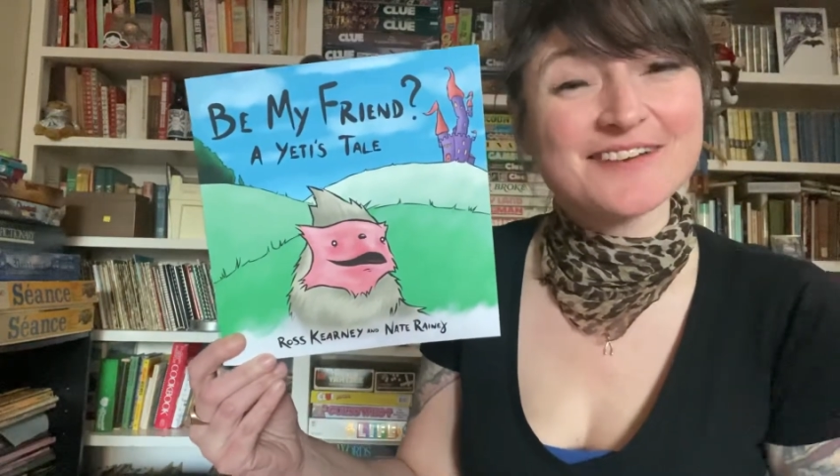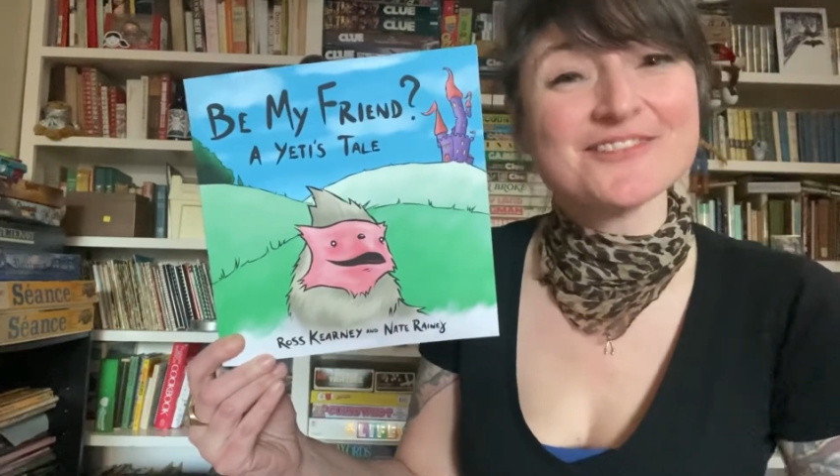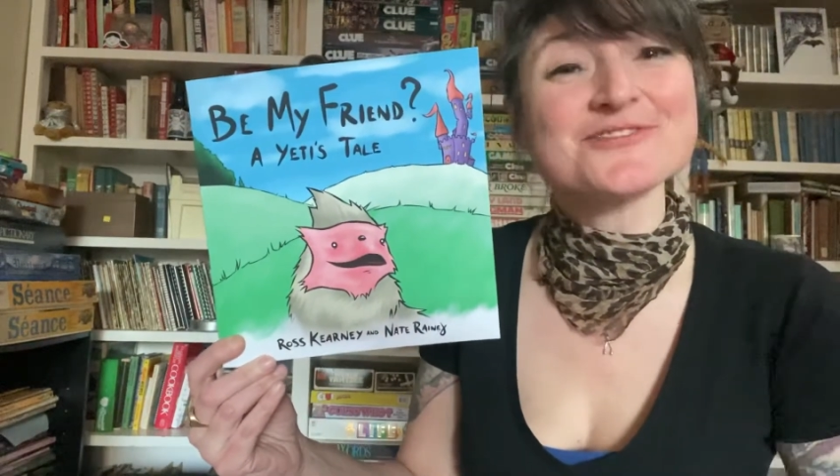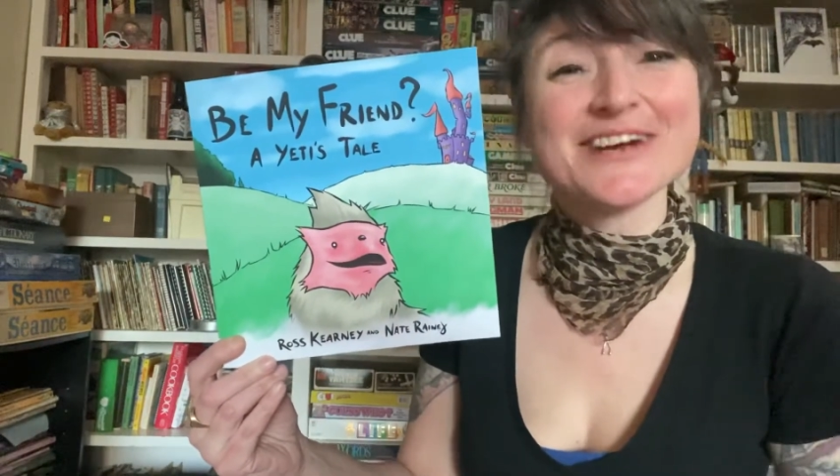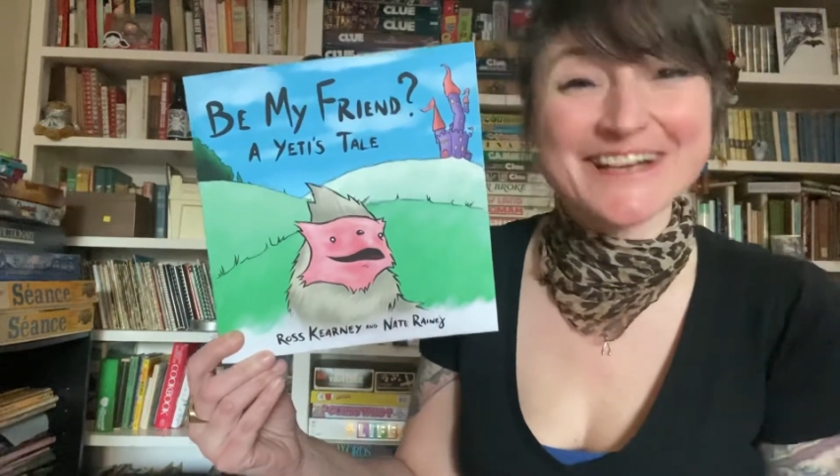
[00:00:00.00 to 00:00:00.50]

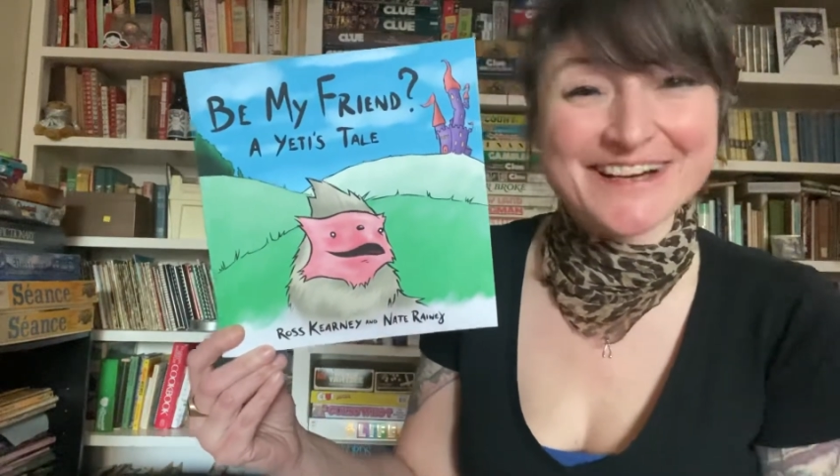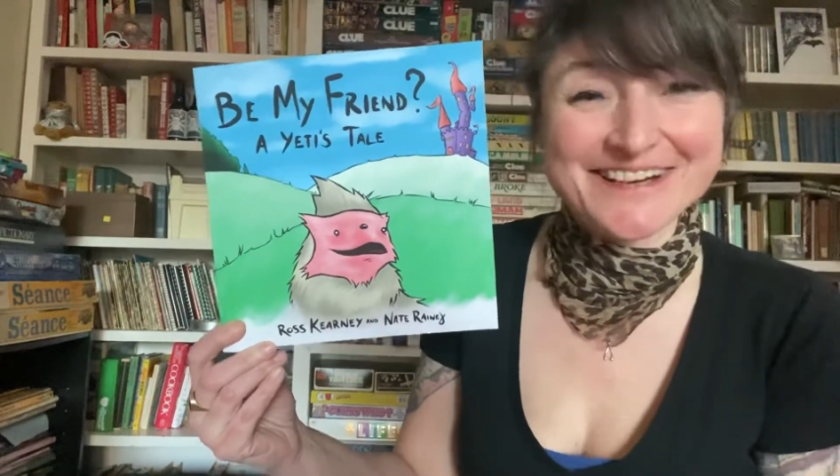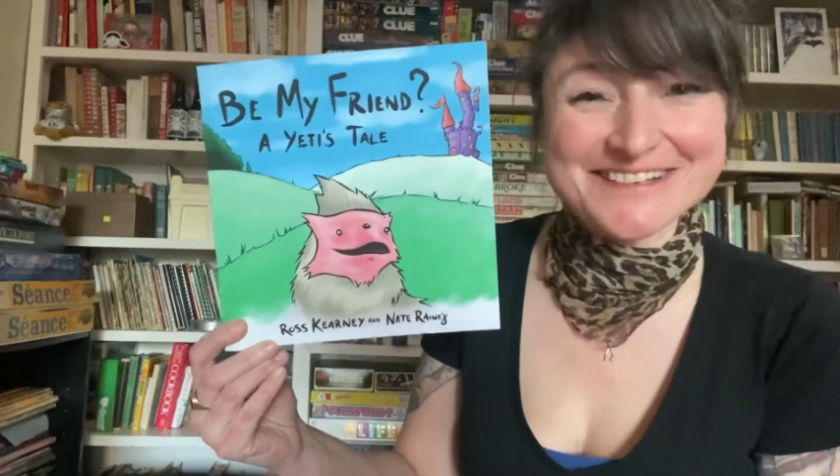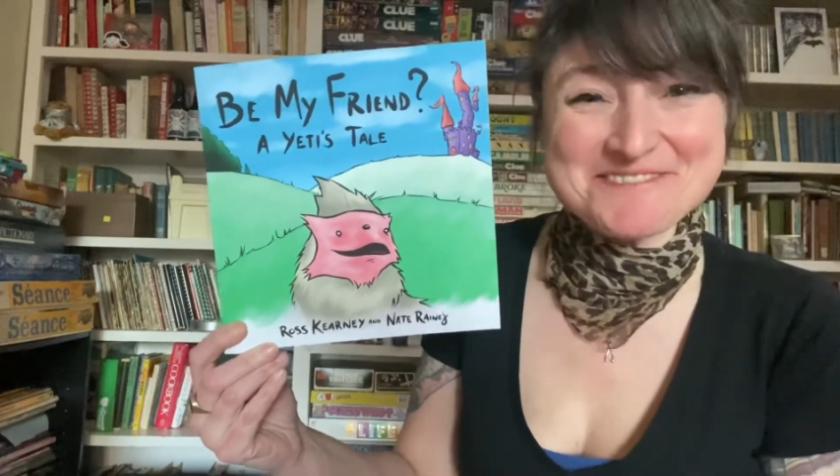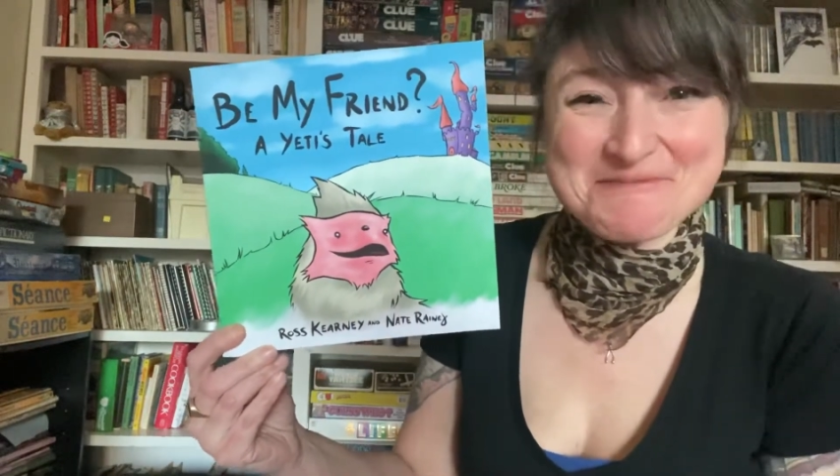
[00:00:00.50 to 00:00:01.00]
very
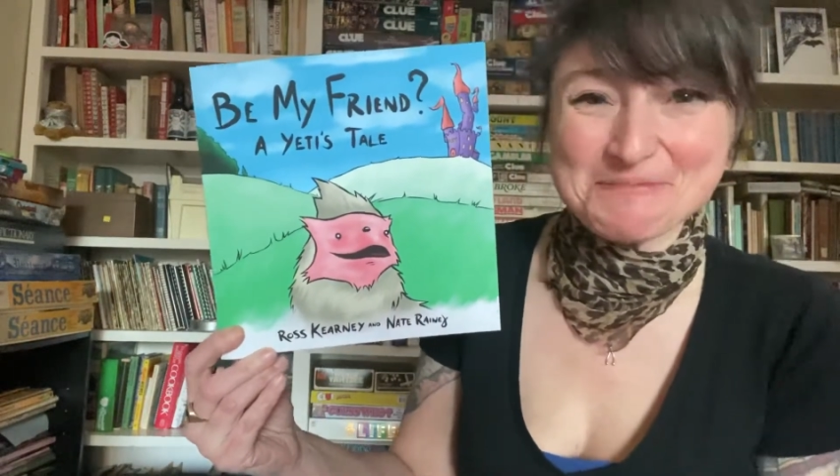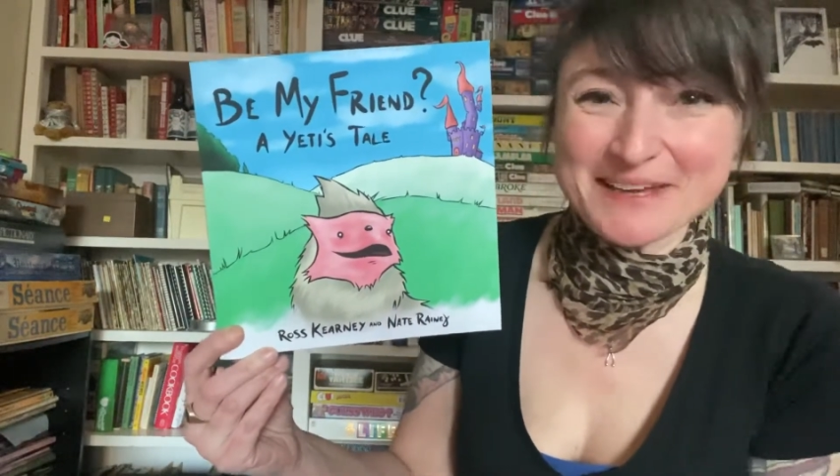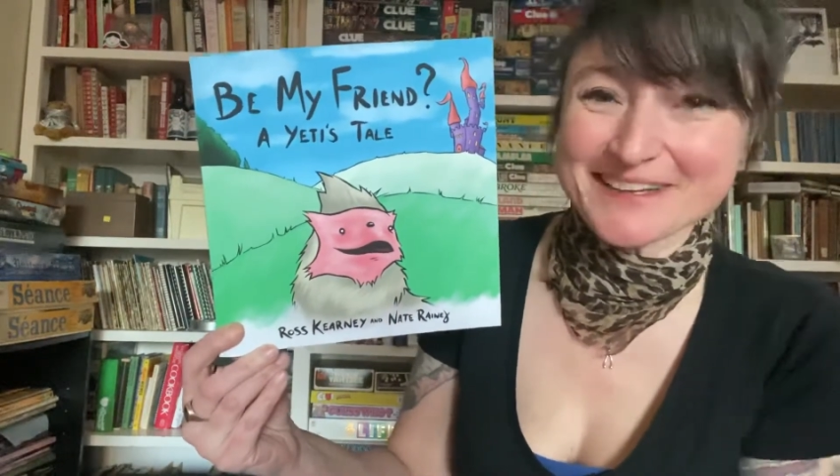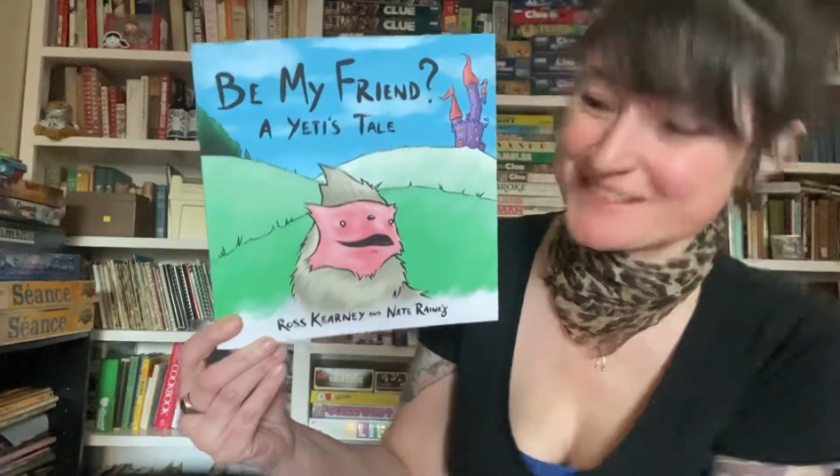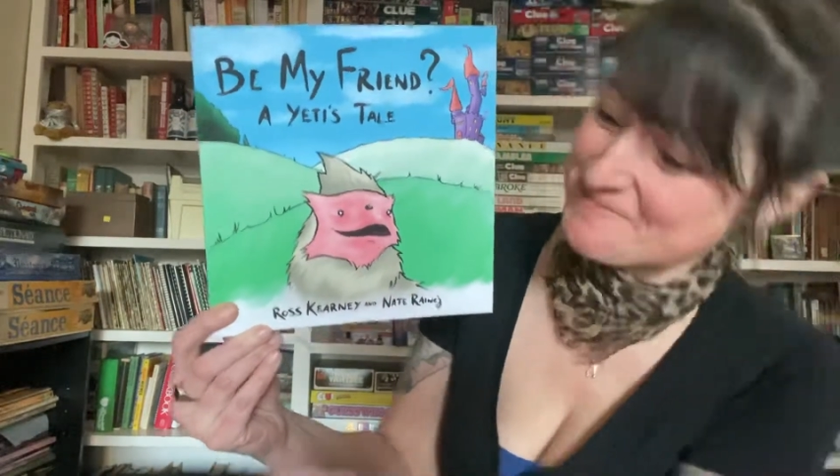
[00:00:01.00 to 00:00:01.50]
kind human
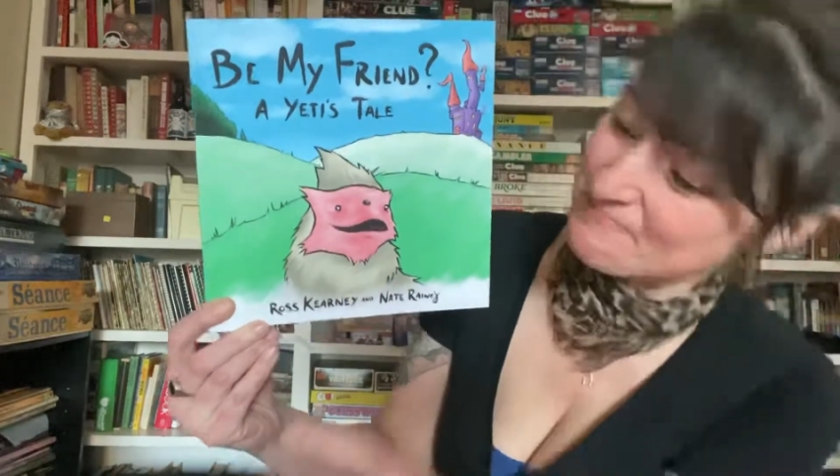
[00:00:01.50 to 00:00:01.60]
beings.